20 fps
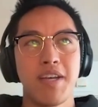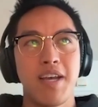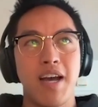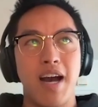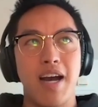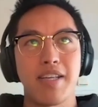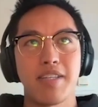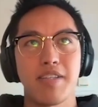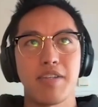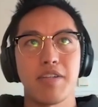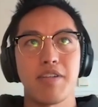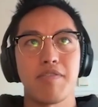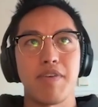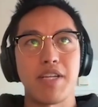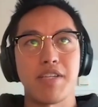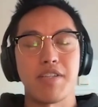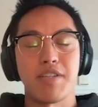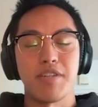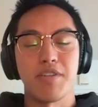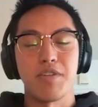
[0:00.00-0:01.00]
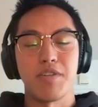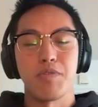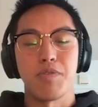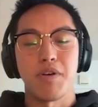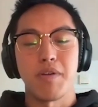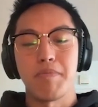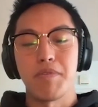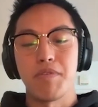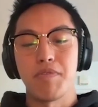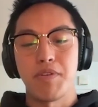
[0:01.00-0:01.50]
I still eventually do
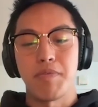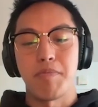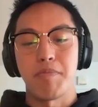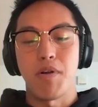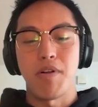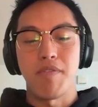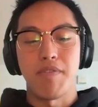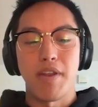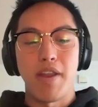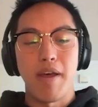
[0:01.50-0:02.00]
want to move to more of an